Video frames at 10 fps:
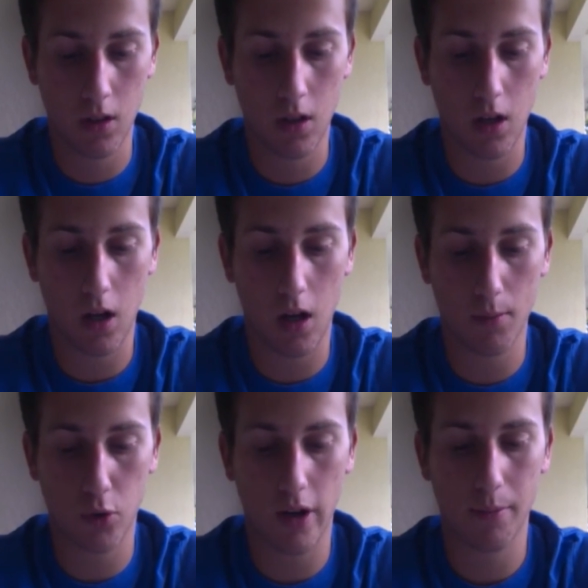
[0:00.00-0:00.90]

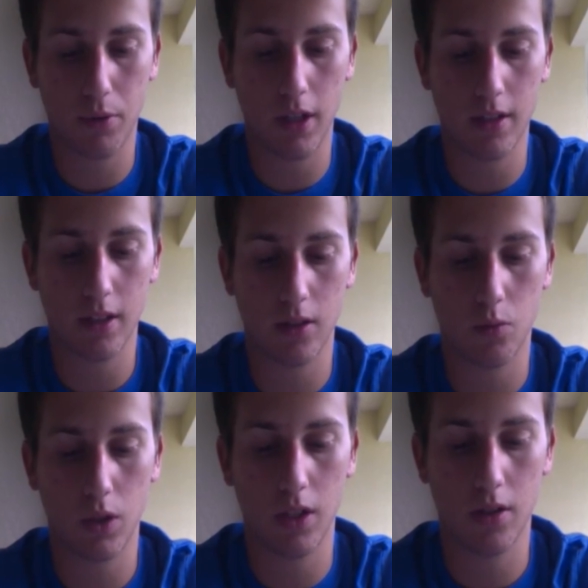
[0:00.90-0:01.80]
Try to play says,
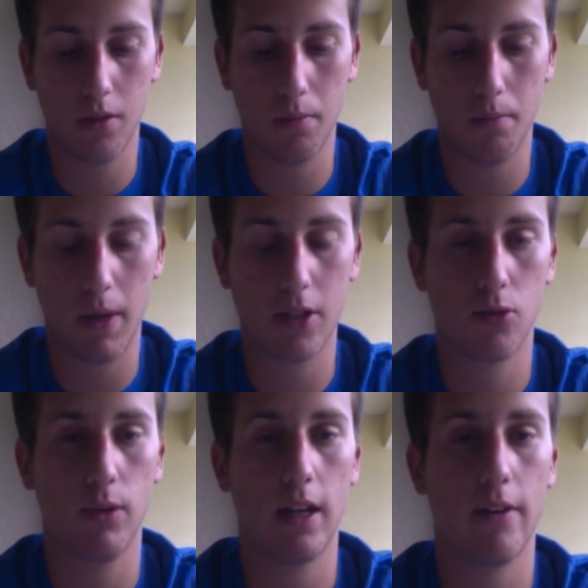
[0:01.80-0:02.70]
what is best
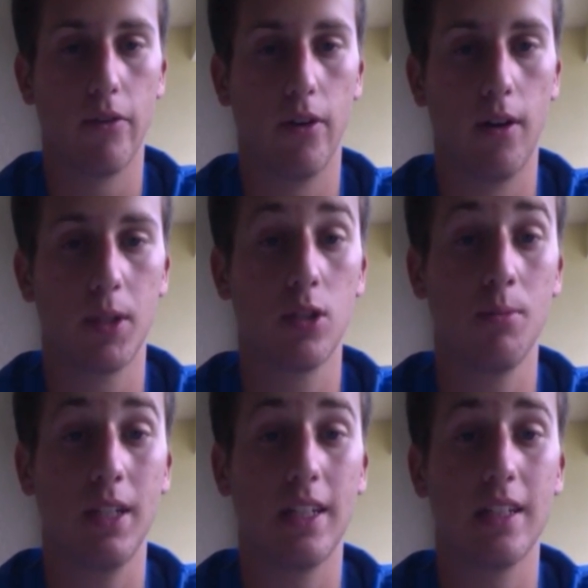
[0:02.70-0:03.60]
streak ever? I'm
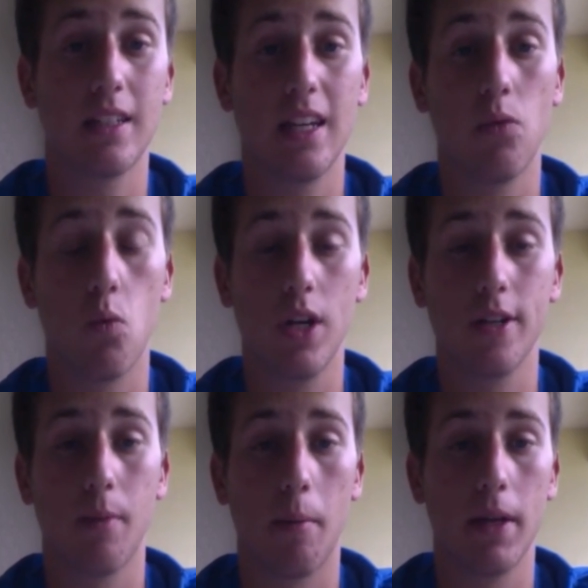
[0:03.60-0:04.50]
assuming he's saying, what
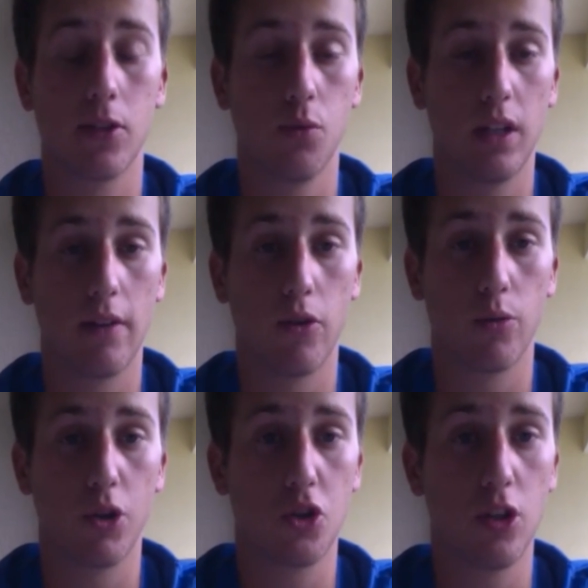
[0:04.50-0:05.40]
is my best streak ever on
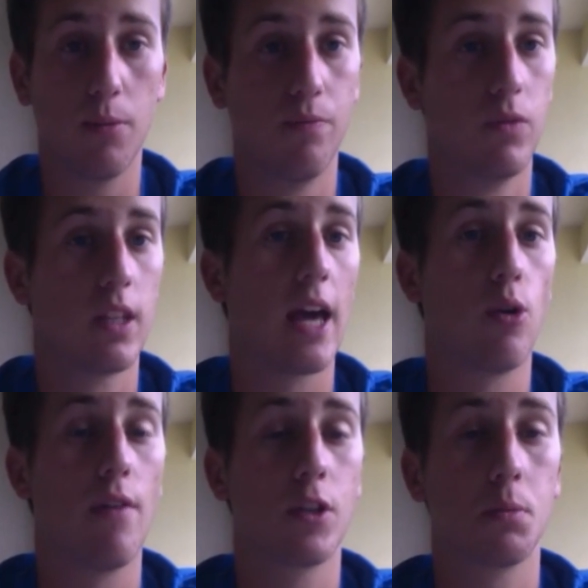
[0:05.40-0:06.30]
Rush Team? I
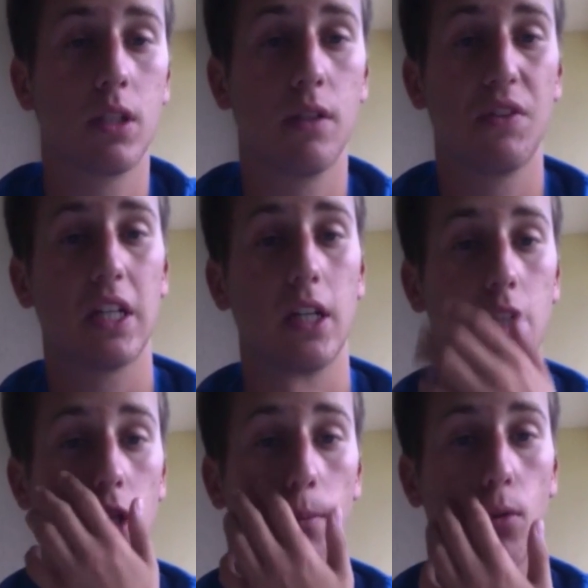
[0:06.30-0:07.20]
don't have a specific
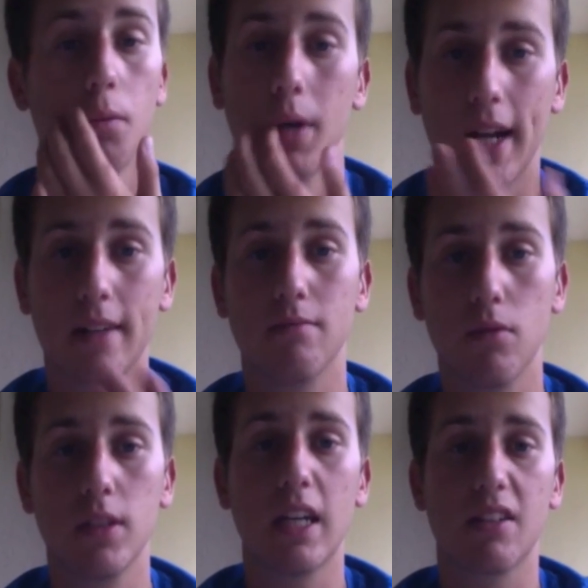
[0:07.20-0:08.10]
number, but I
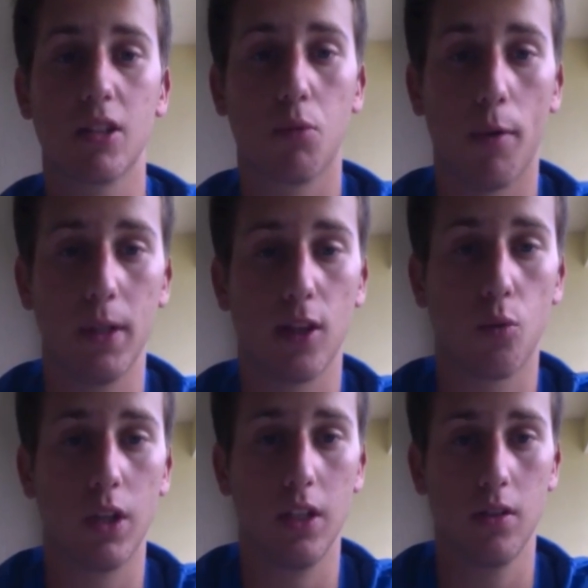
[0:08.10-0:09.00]
guess probably in the
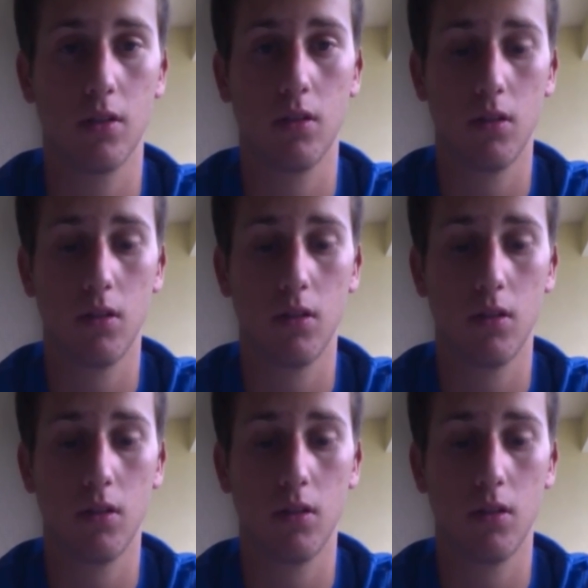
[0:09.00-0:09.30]
20s.